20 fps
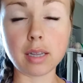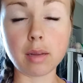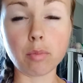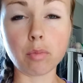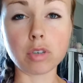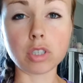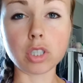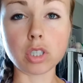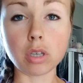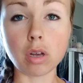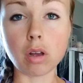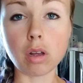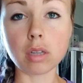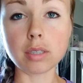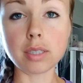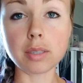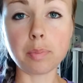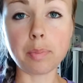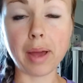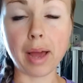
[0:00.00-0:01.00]
them with
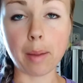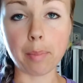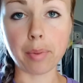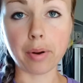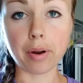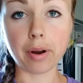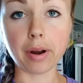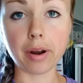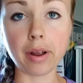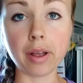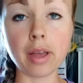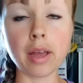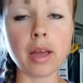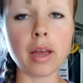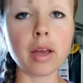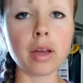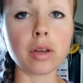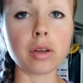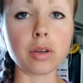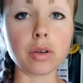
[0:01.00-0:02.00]
salt, pepper,
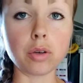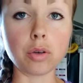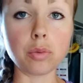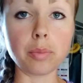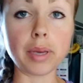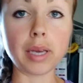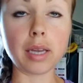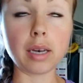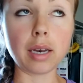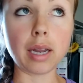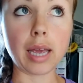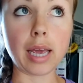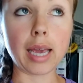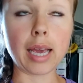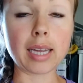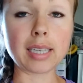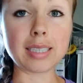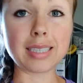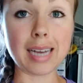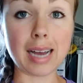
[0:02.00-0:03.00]
cumin,
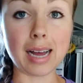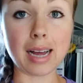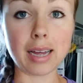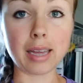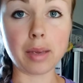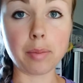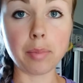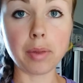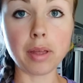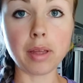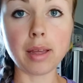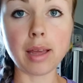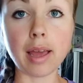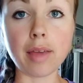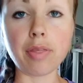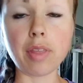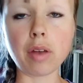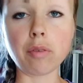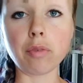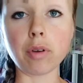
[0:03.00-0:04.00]
and thyme,
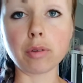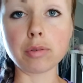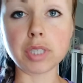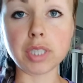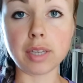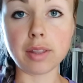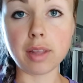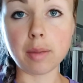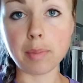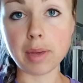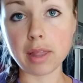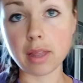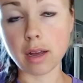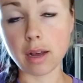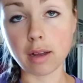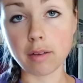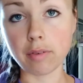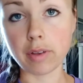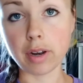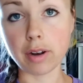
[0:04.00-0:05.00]
and then roasted them in the
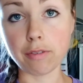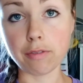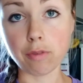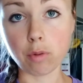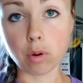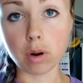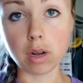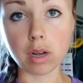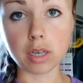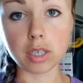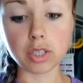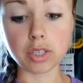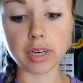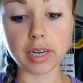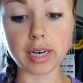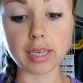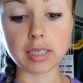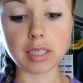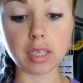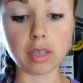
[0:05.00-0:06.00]
oven at
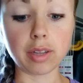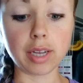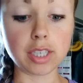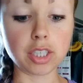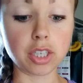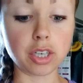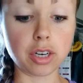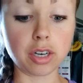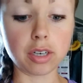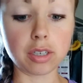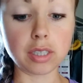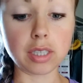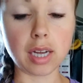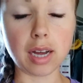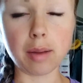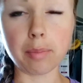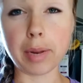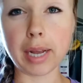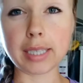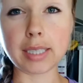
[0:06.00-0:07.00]
400 until they turned
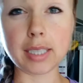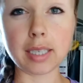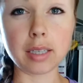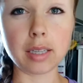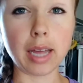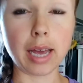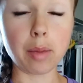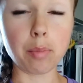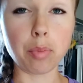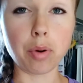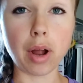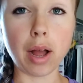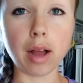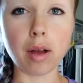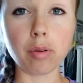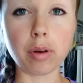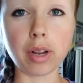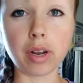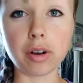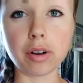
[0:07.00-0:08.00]
nice and light
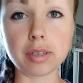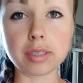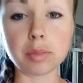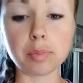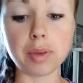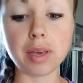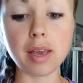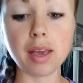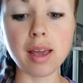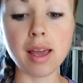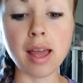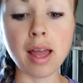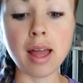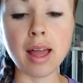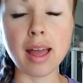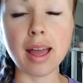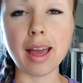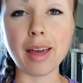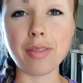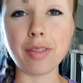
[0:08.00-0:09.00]
brown and crispy.
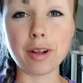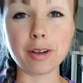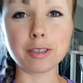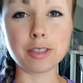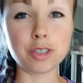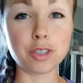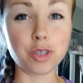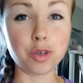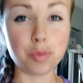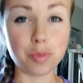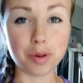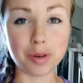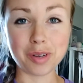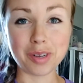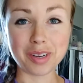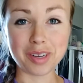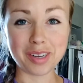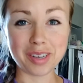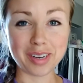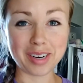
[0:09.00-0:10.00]
And they're super
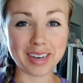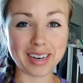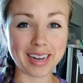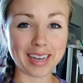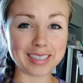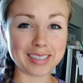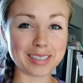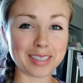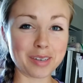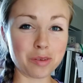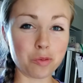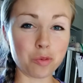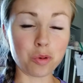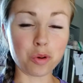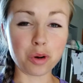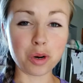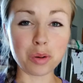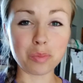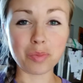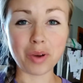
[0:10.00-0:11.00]
good, nice and
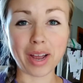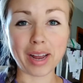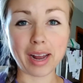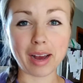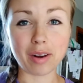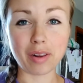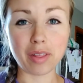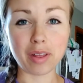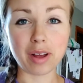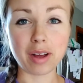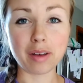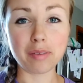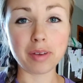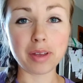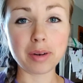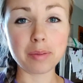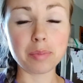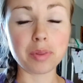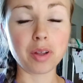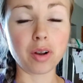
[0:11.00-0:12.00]
warm right out of the
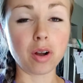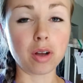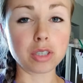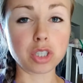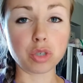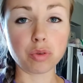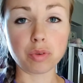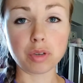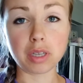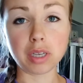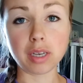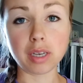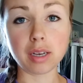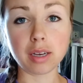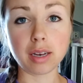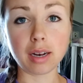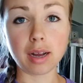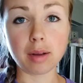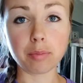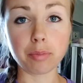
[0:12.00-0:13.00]
oven. They're also really
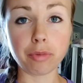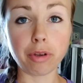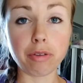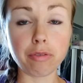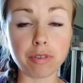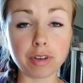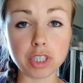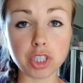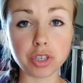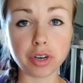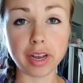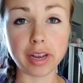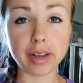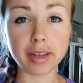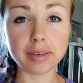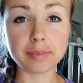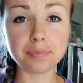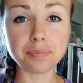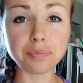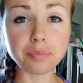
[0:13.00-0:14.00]
good
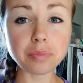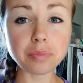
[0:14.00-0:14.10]
refrigerated